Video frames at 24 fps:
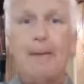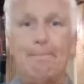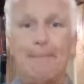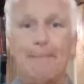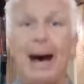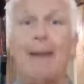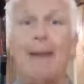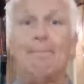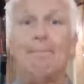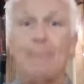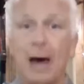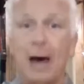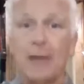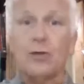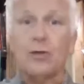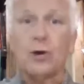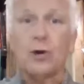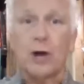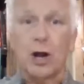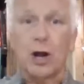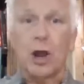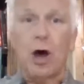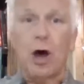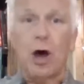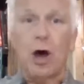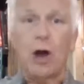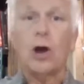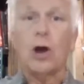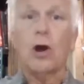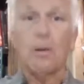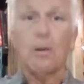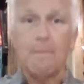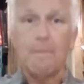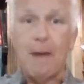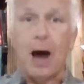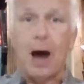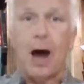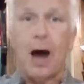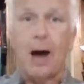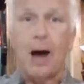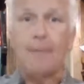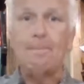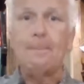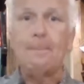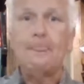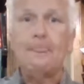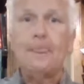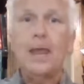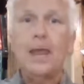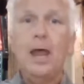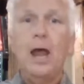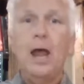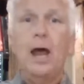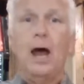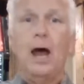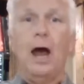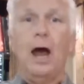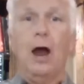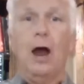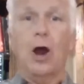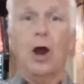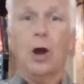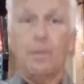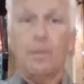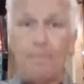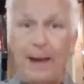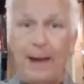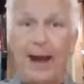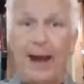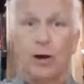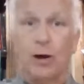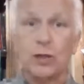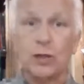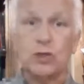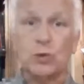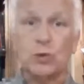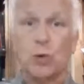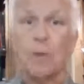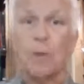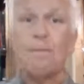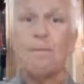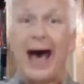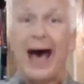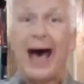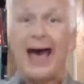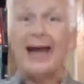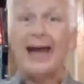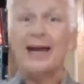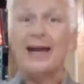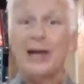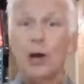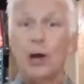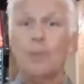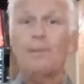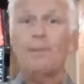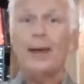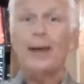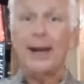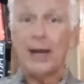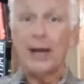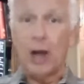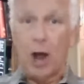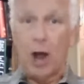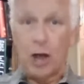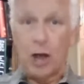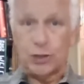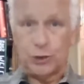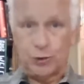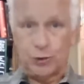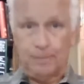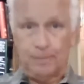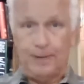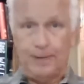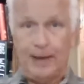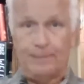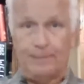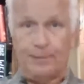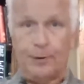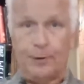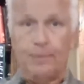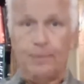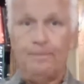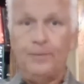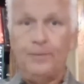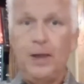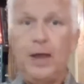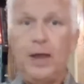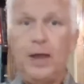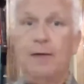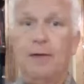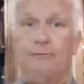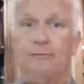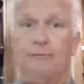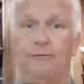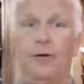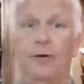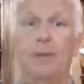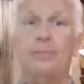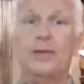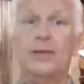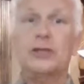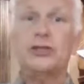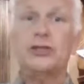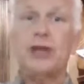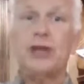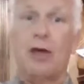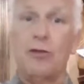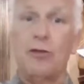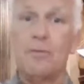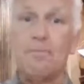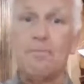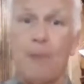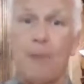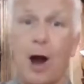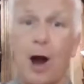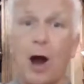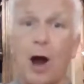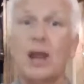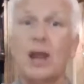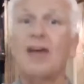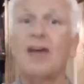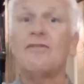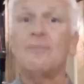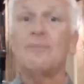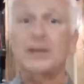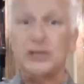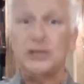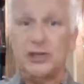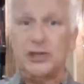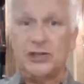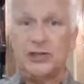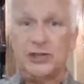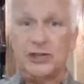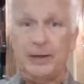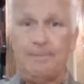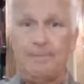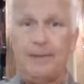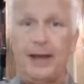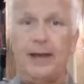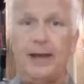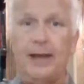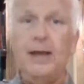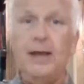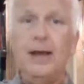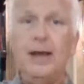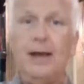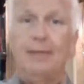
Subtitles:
My mother-in-law, her mom, her parents were pioneer Pentecostal people from the southern part of Mississippi.